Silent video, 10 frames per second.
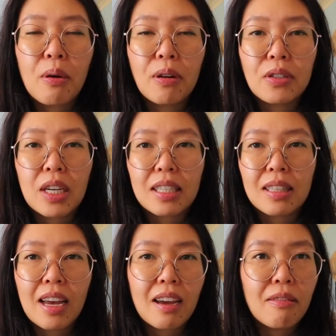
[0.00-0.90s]

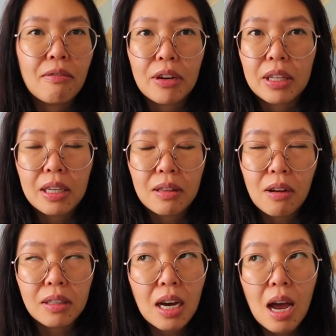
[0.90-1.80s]
project like a really
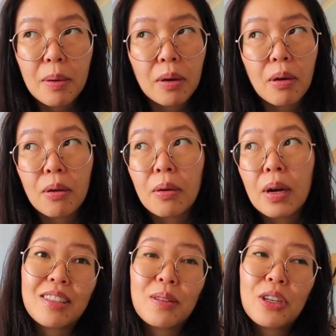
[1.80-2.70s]
long time ago.
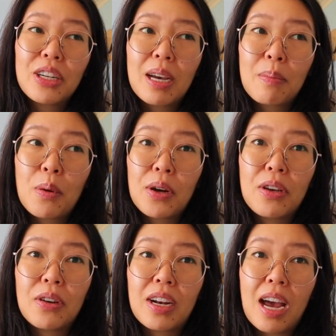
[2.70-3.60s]
So it turned out
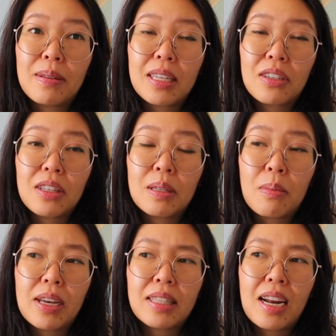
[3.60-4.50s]
pretty good. I was actually
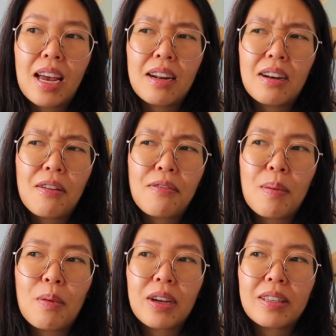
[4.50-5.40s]
surprised that I had enough
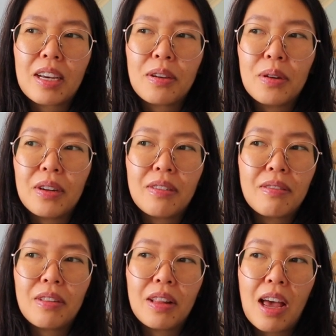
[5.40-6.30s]
fabric because I
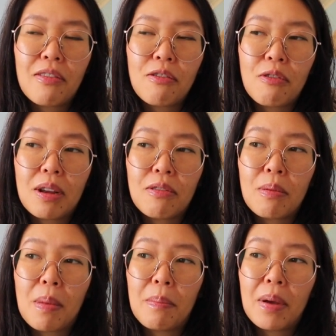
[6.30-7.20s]
couldn't for the life of me
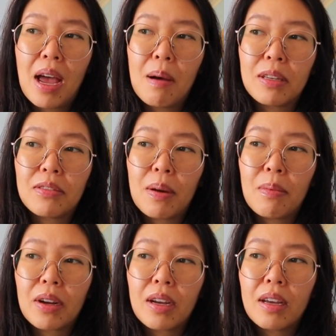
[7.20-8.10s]
remember how much
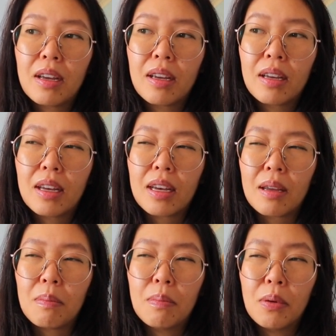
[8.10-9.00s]
fabric
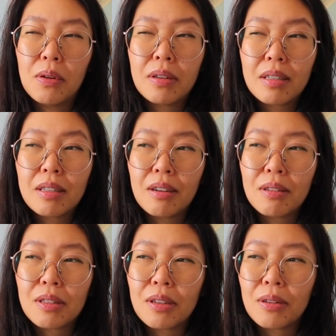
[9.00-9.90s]
I bought.
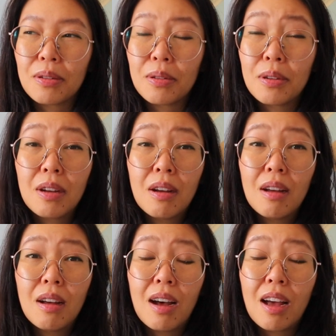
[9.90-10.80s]
Also,
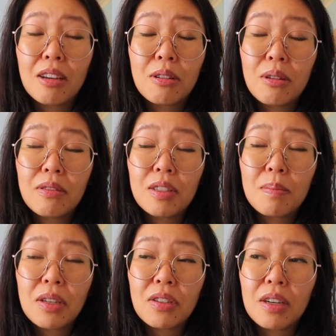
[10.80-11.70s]
I could have
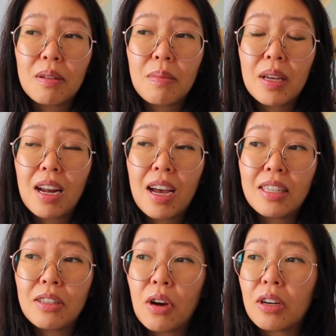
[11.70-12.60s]
just measured it, but I
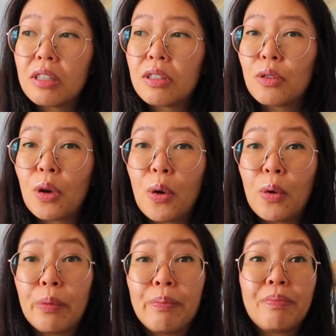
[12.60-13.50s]
did not.
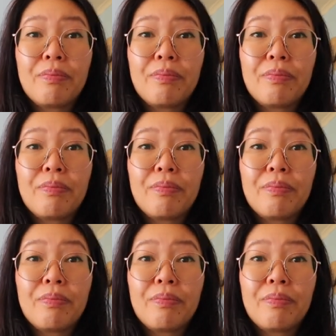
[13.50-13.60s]
So